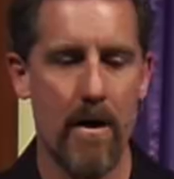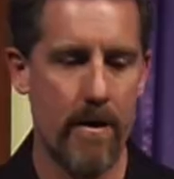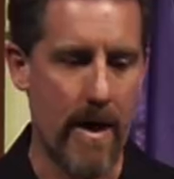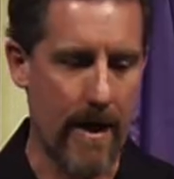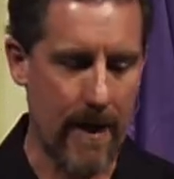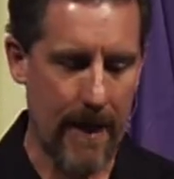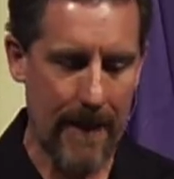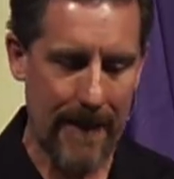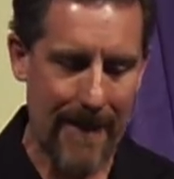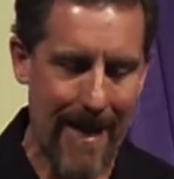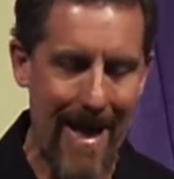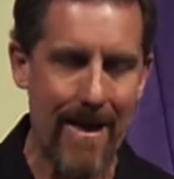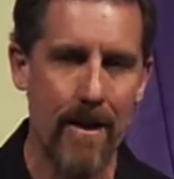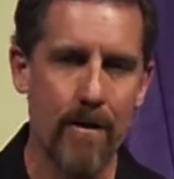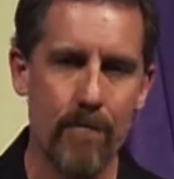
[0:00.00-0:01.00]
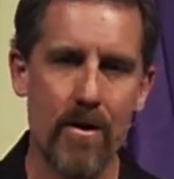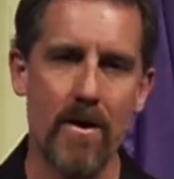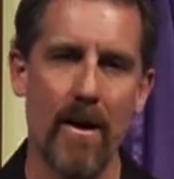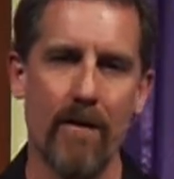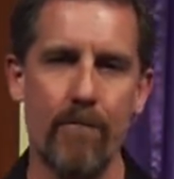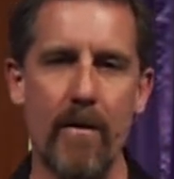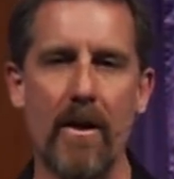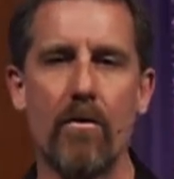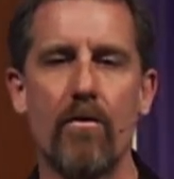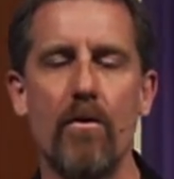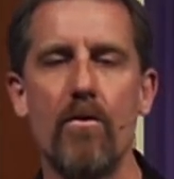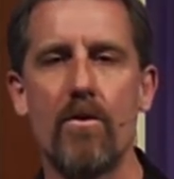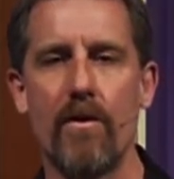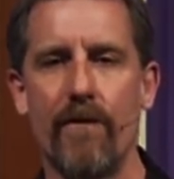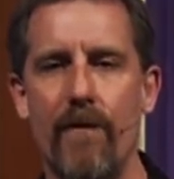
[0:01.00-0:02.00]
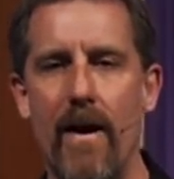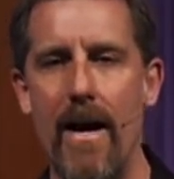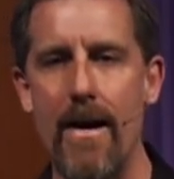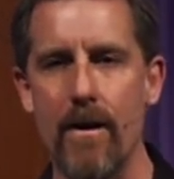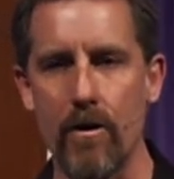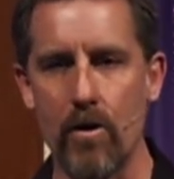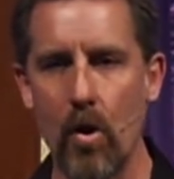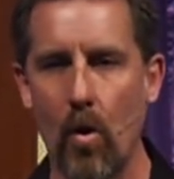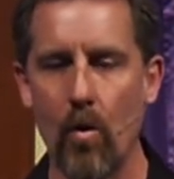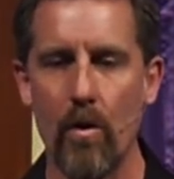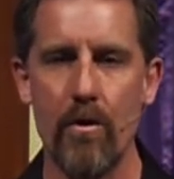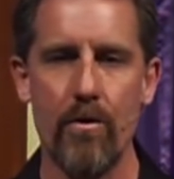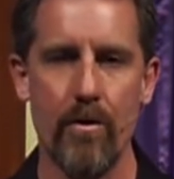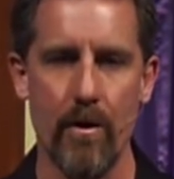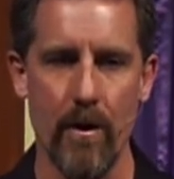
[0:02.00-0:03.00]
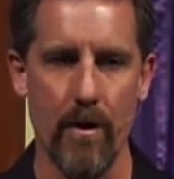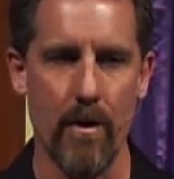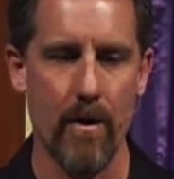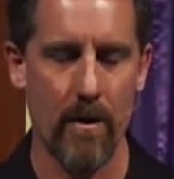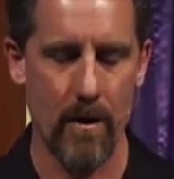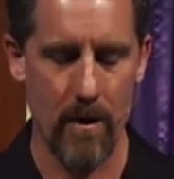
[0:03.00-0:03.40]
that he let himself be crucified and tortured,